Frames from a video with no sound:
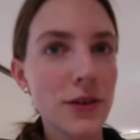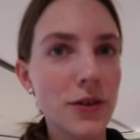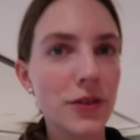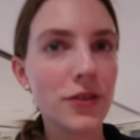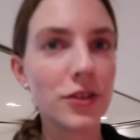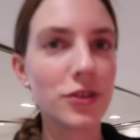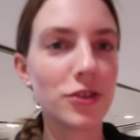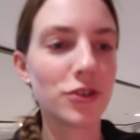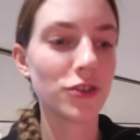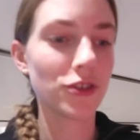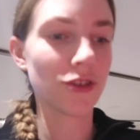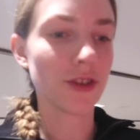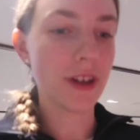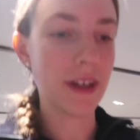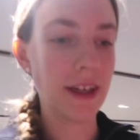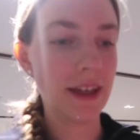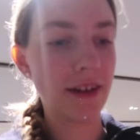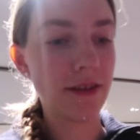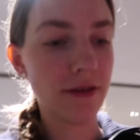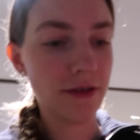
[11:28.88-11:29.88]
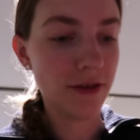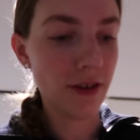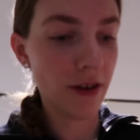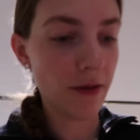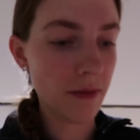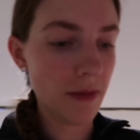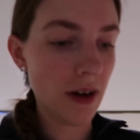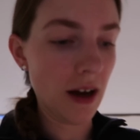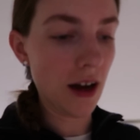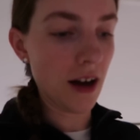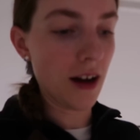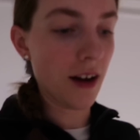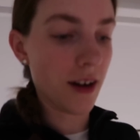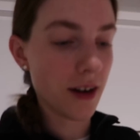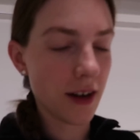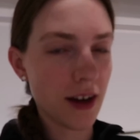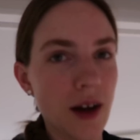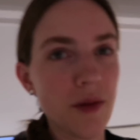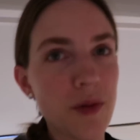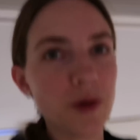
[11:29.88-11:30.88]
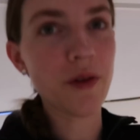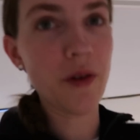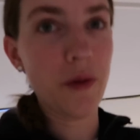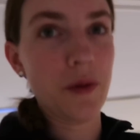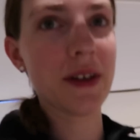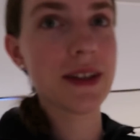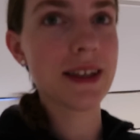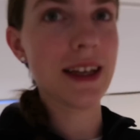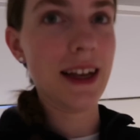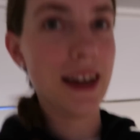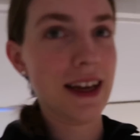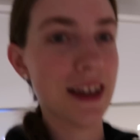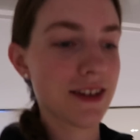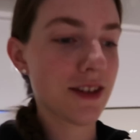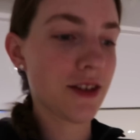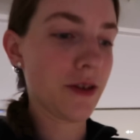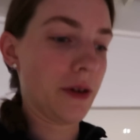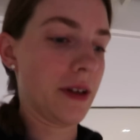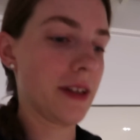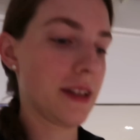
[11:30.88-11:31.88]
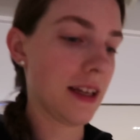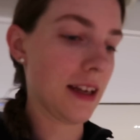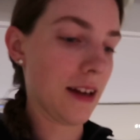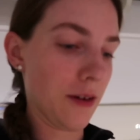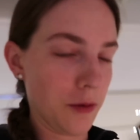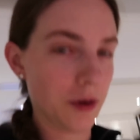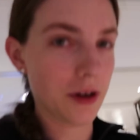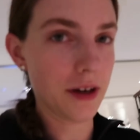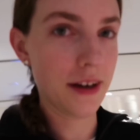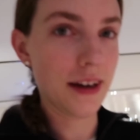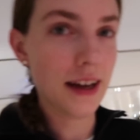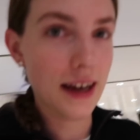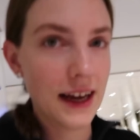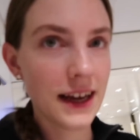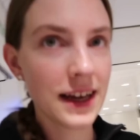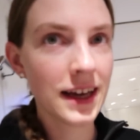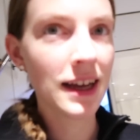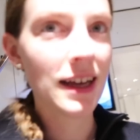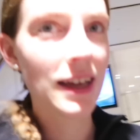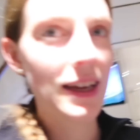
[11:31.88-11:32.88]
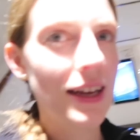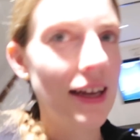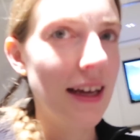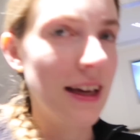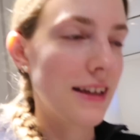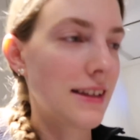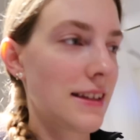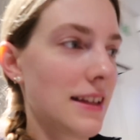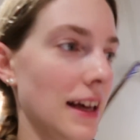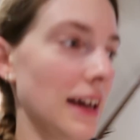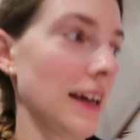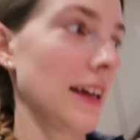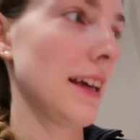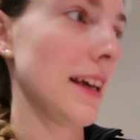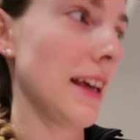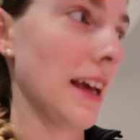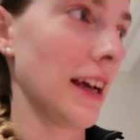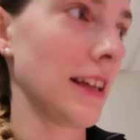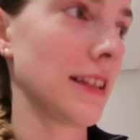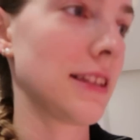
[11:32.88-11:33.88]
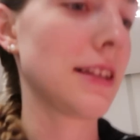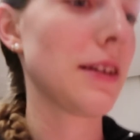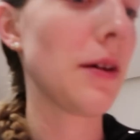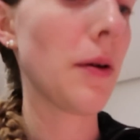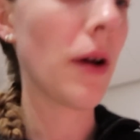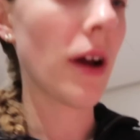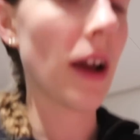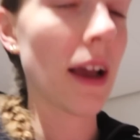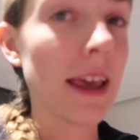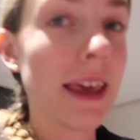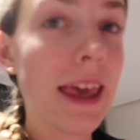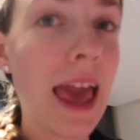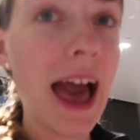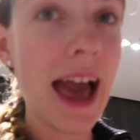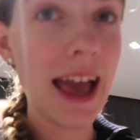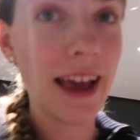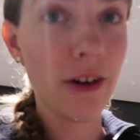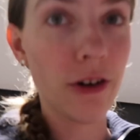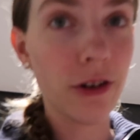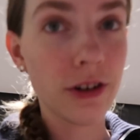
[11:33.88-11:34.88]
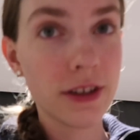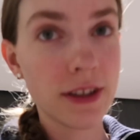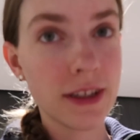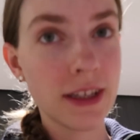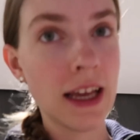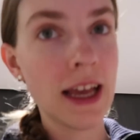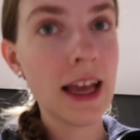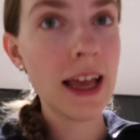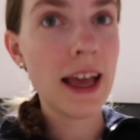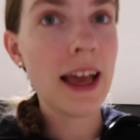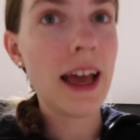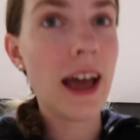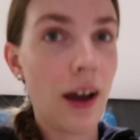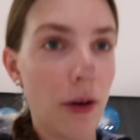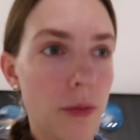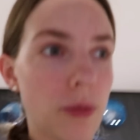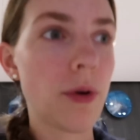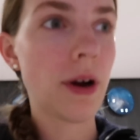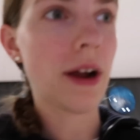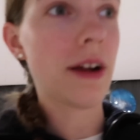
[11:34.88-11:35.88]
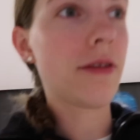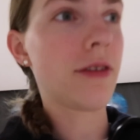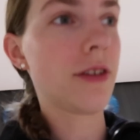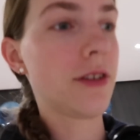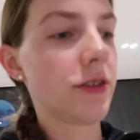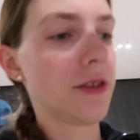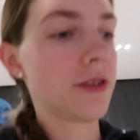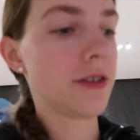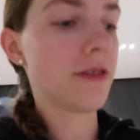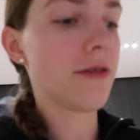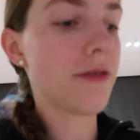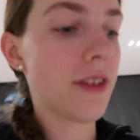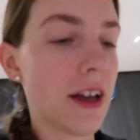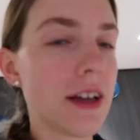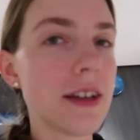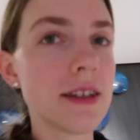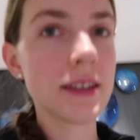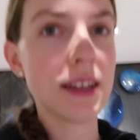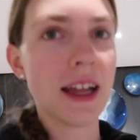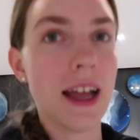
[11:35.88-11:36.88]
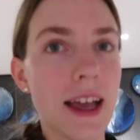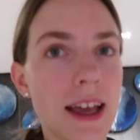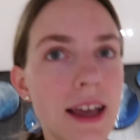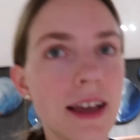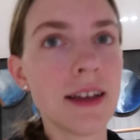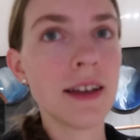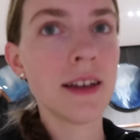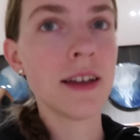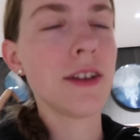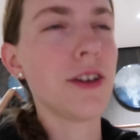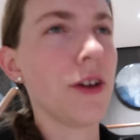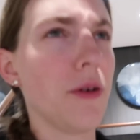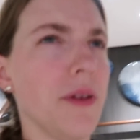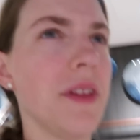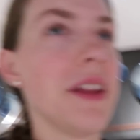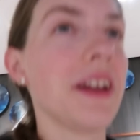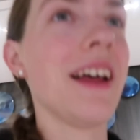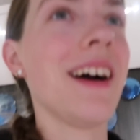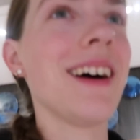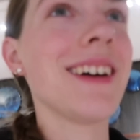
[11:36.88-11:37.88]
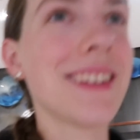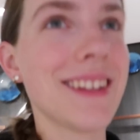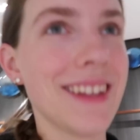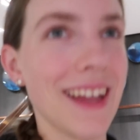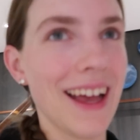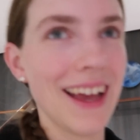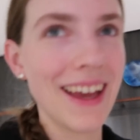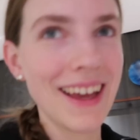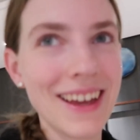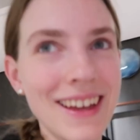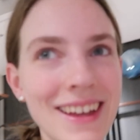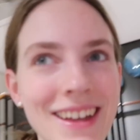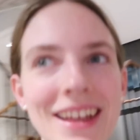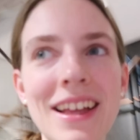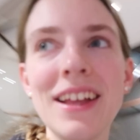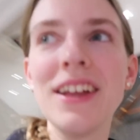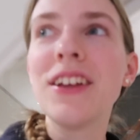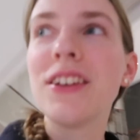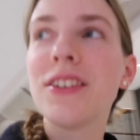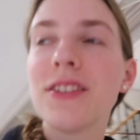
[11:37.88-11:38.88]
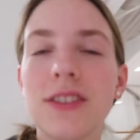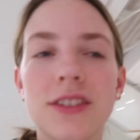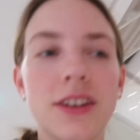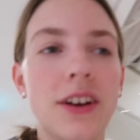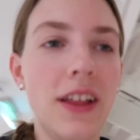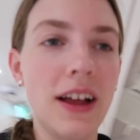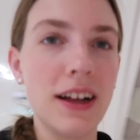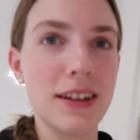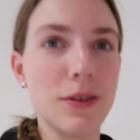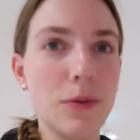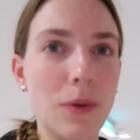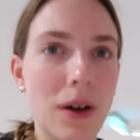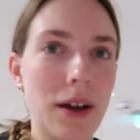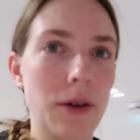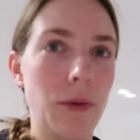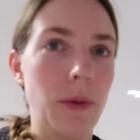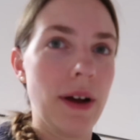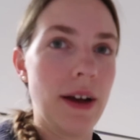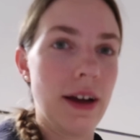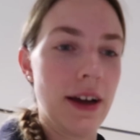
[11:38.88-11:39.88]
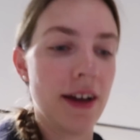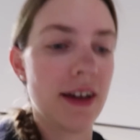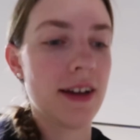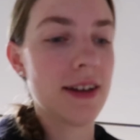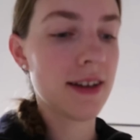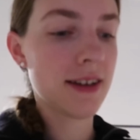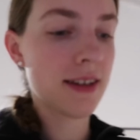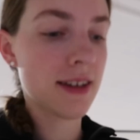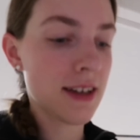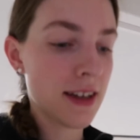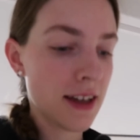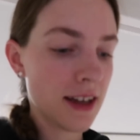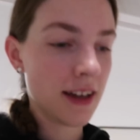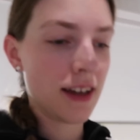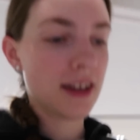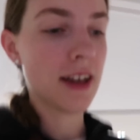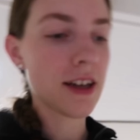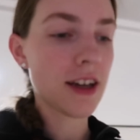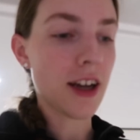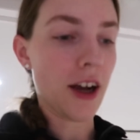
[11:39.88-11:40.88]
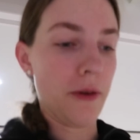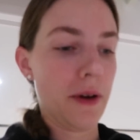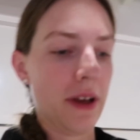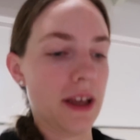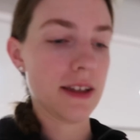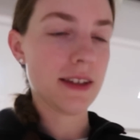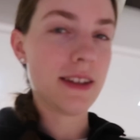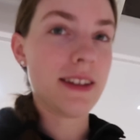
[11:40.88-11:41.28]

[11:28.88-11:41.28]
On the street from our couple that we sat next to at dinner one day is that it gets chaos at breakfast on the first day, no, on the last day. So that's why we're going at